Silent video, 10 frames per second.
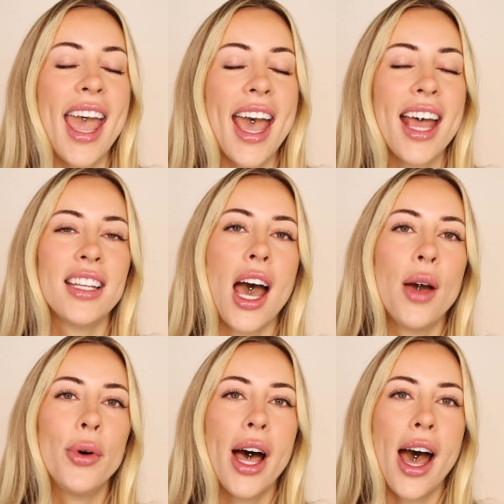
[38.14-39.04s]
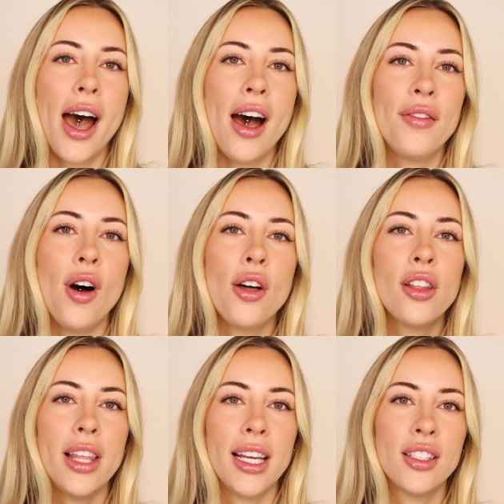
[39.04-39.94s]
and I will have all
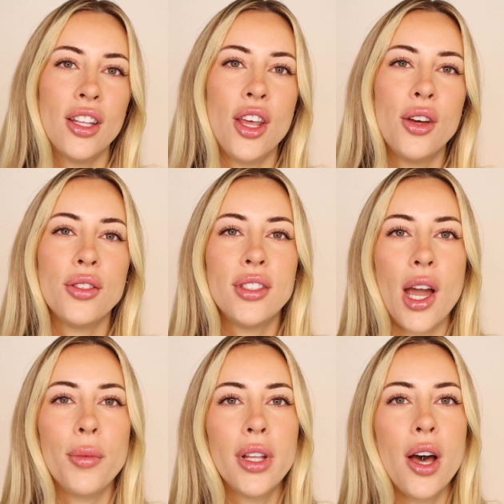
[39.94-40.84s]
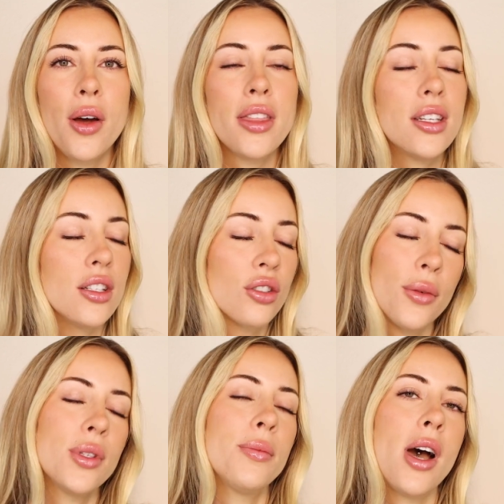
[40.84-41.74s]
the links to those down below in the
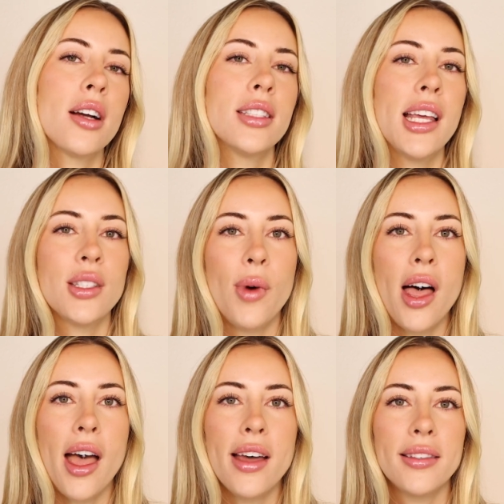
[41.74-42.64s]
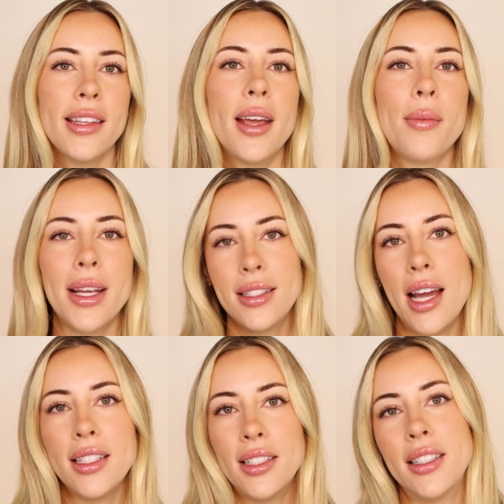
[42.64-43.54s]
description box, as well as like my
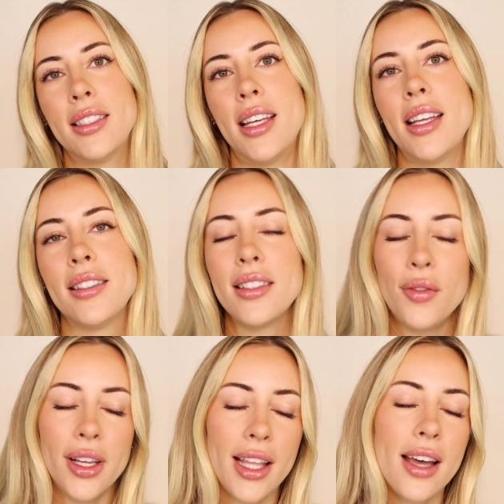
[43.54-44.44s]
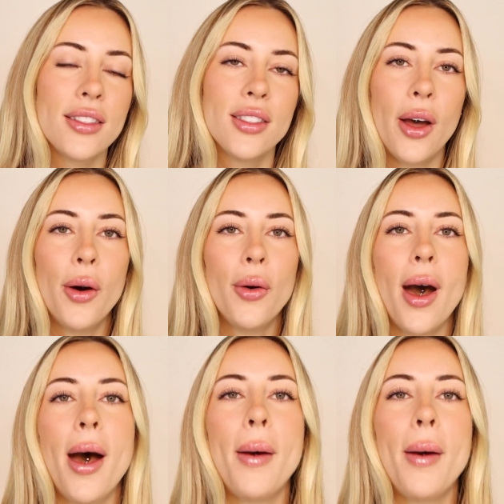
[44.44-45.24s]
sizes and stuff like that. So